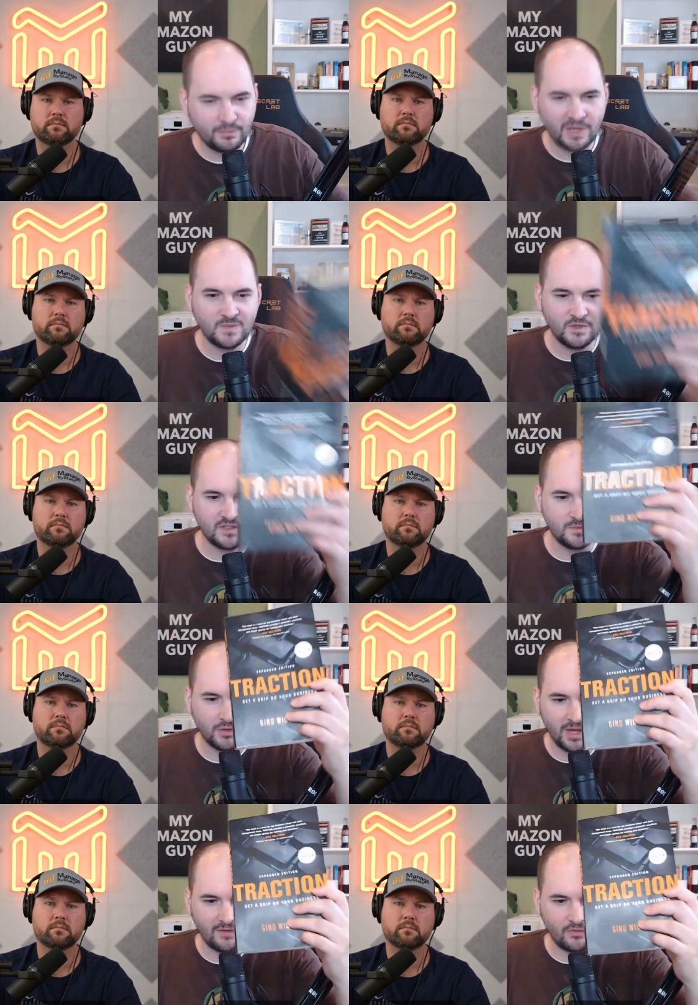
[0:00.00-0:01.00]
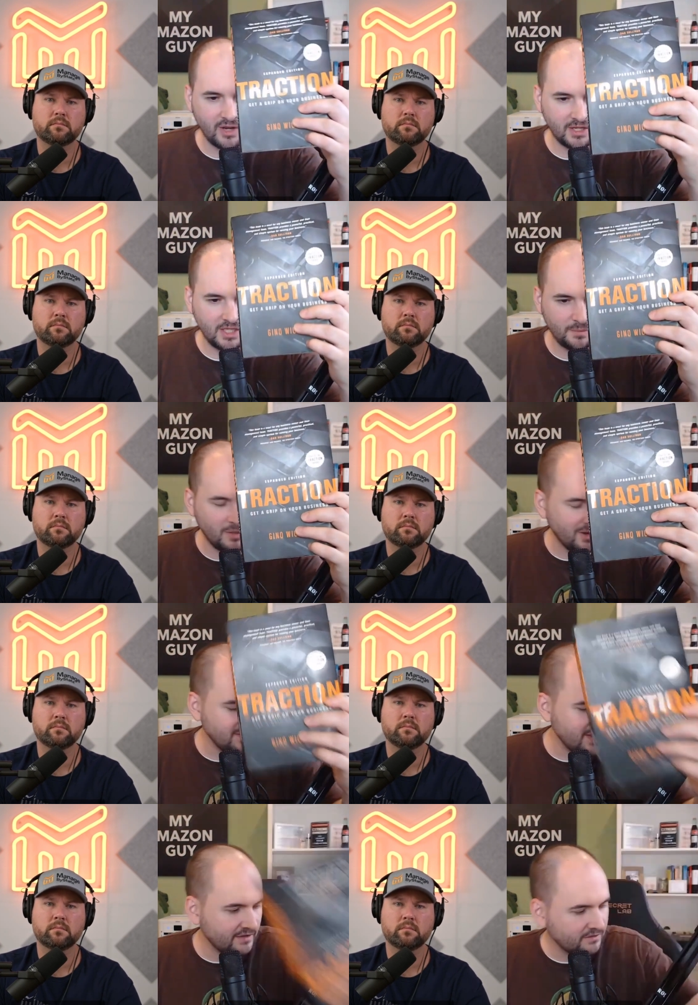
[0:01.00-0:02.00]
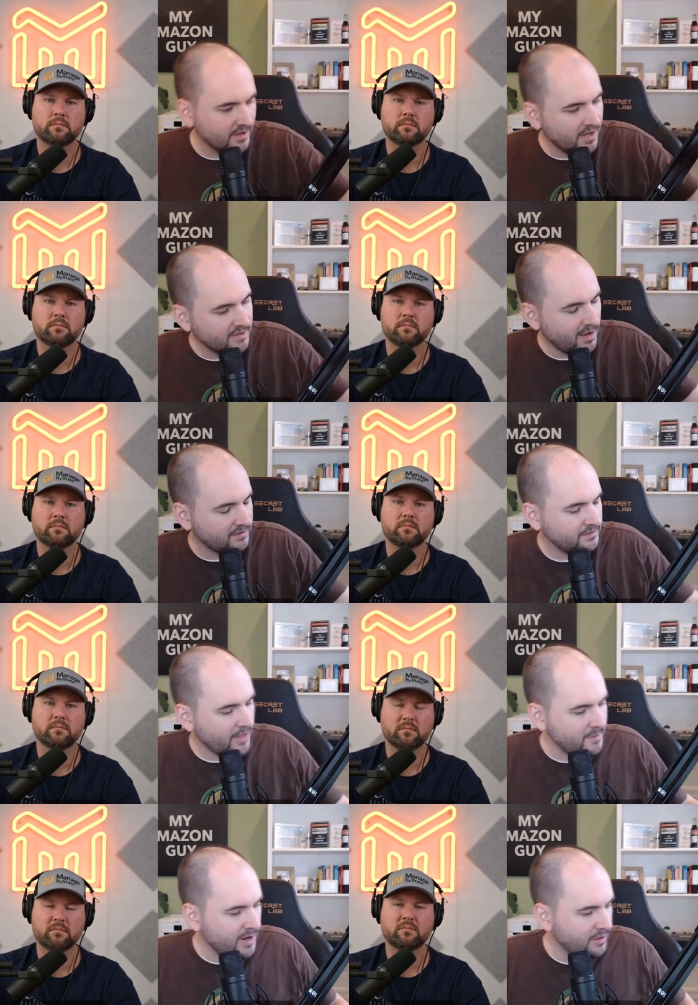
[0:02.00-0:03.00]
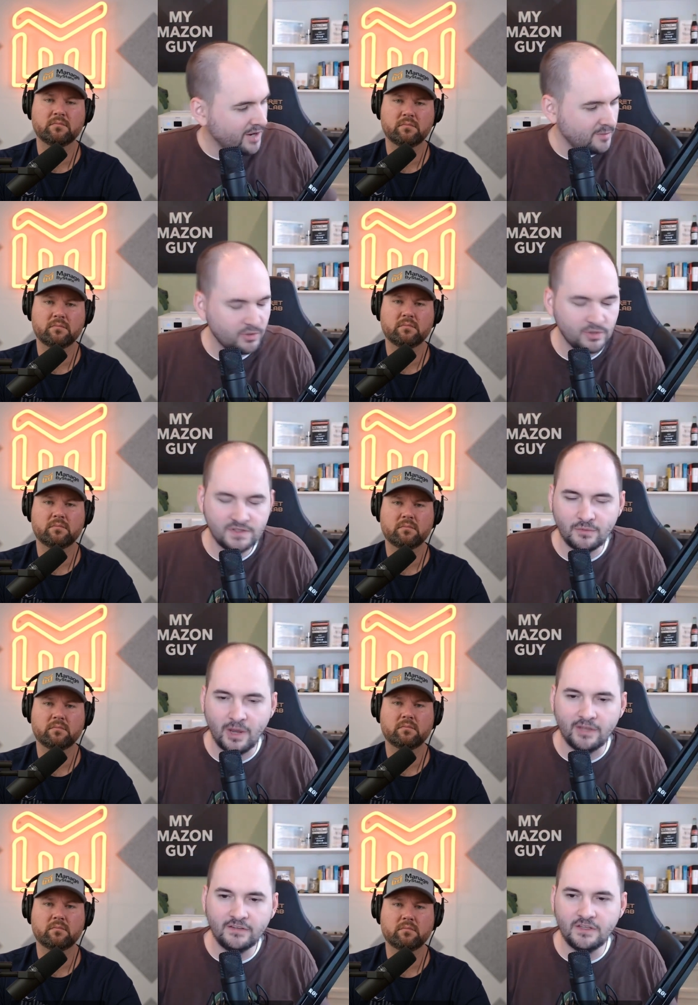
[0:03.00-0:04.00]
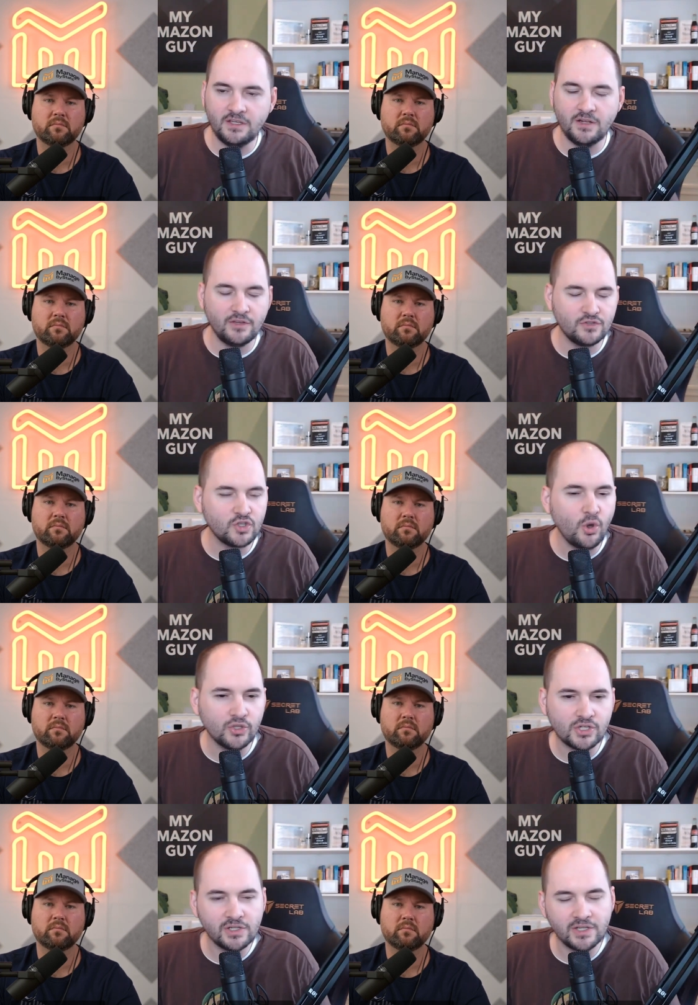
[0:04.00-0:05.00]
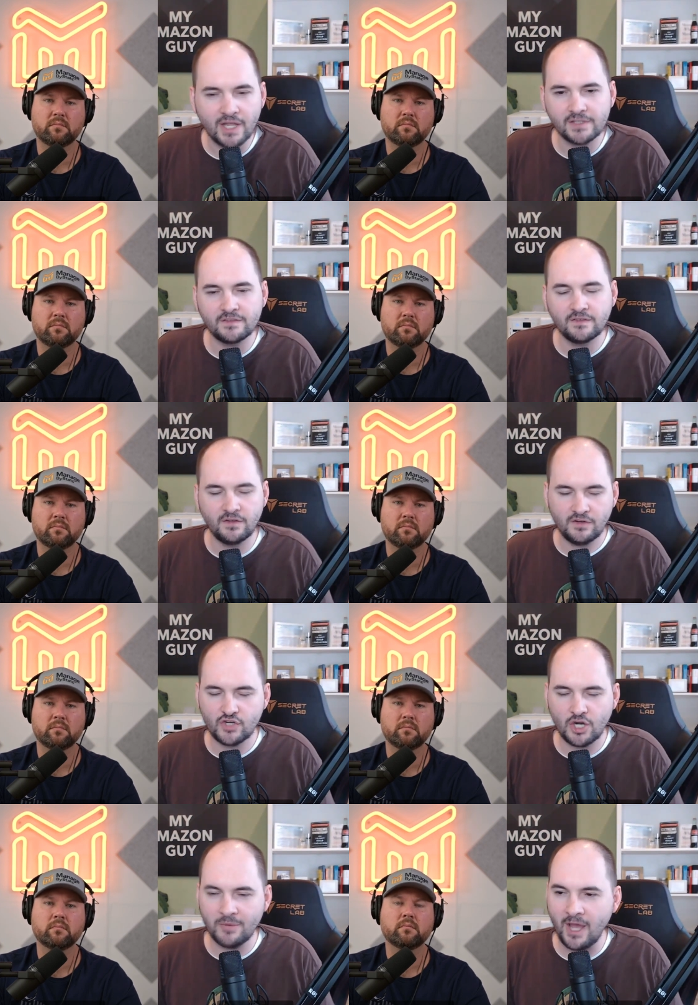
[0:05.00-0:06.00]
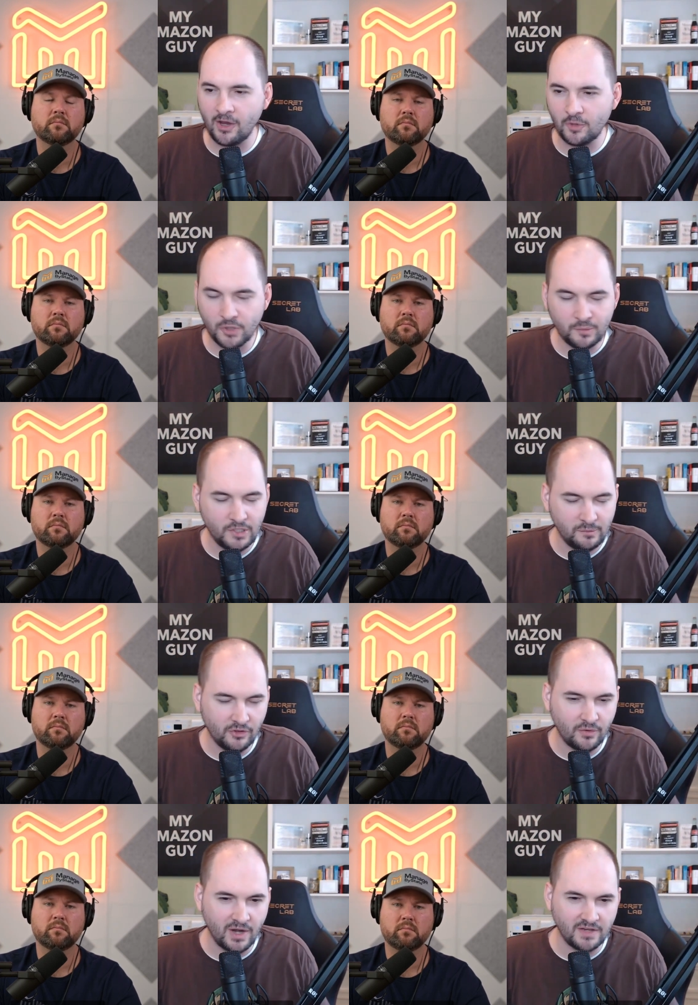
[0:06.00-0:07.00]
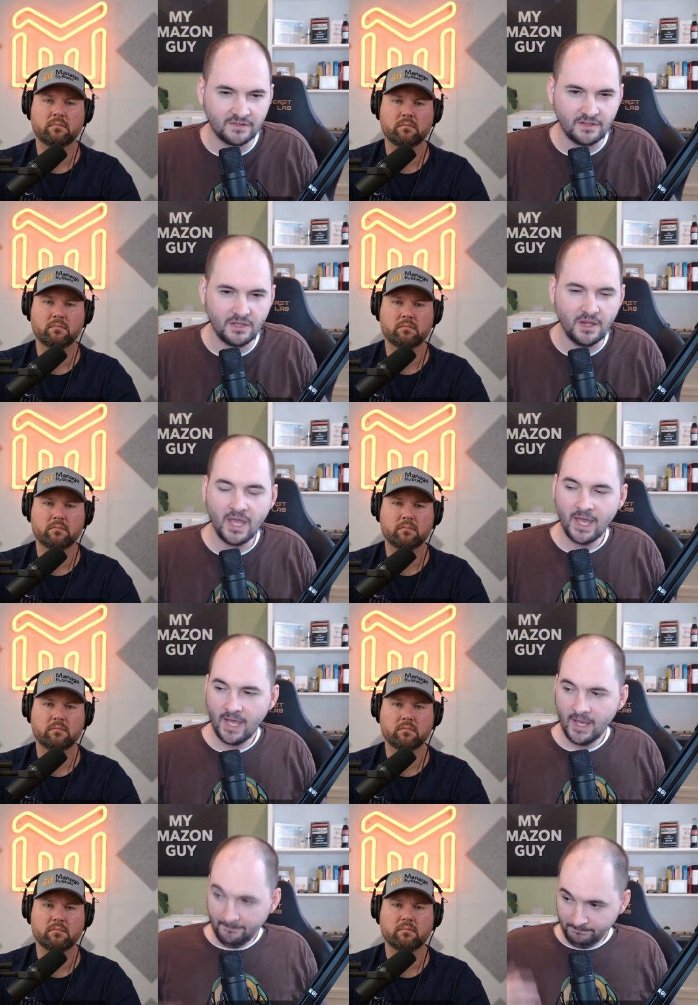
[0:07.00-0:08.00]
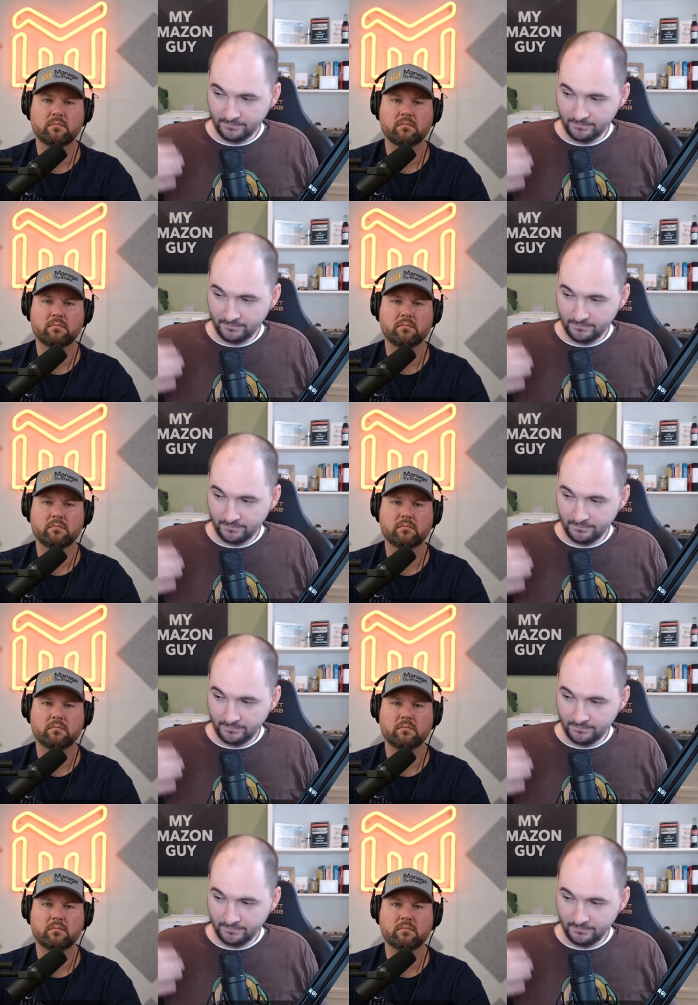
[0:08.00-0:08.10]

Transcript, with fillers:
Speaker 1: Traction. Best business book I ever read. I keep it on my desk. Talks a lot about right person, right seat. I use Culture Index to determine how to put people in the right seat.